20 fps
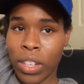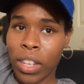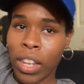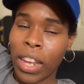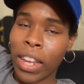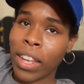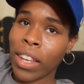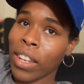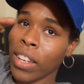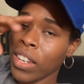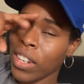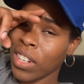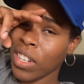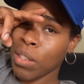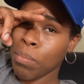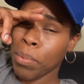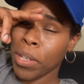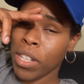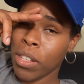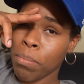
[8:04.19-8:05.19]
Like it's
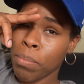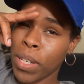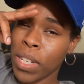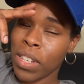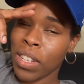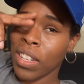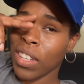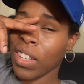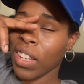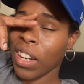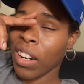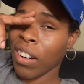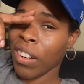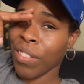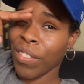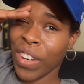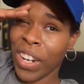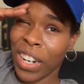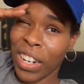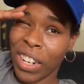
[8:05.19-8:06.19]
just bits and pieces that
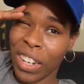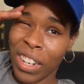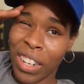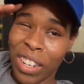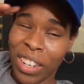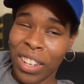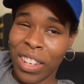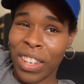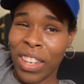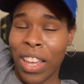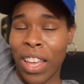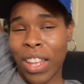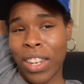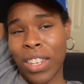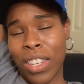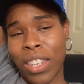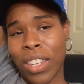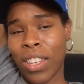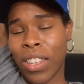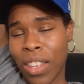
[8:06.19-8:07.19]
aren't ready
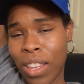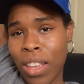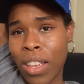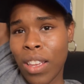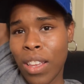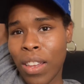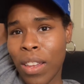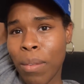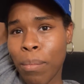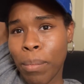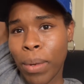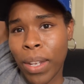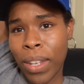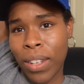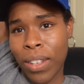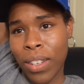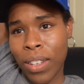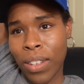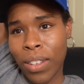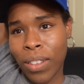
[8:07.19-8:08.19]
yet.
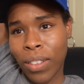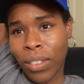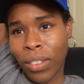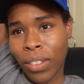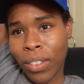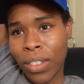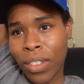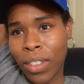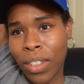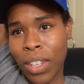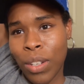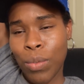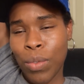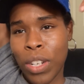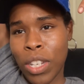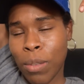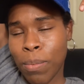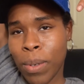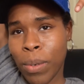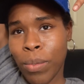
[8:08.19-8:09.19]
But this
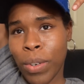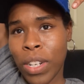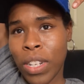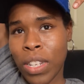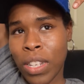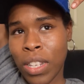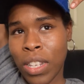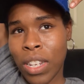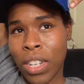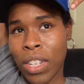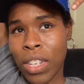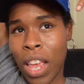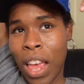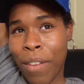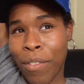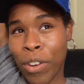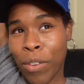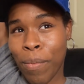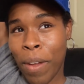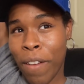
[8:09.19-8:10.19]
one has been written since
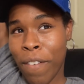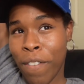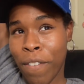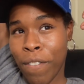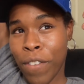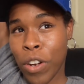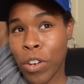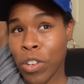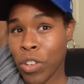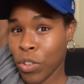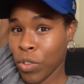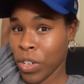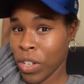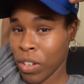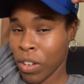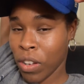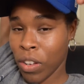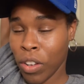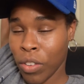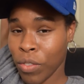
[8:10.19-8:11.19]
after my first 3
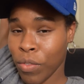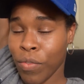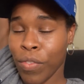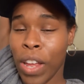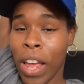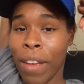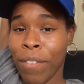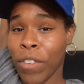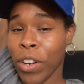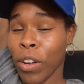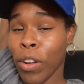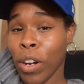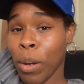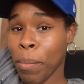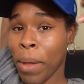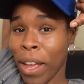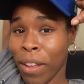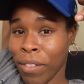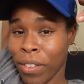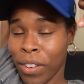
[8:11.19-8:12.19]
songs. After On a
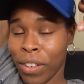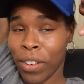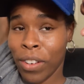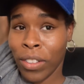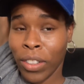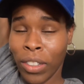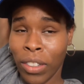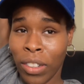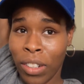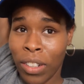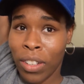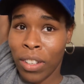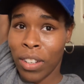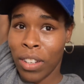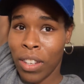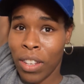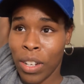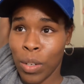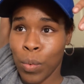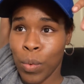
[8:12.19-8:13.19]
Mountain.
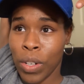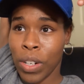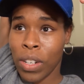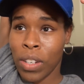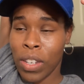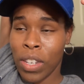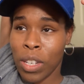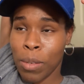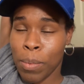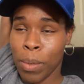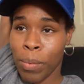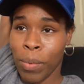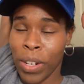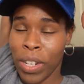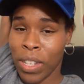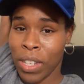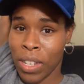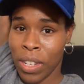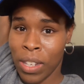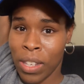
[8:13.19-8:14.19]
This one has been
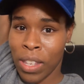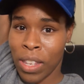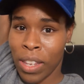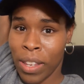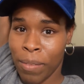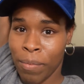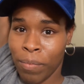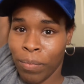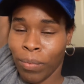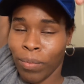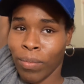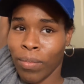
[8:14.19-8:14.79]
written since then.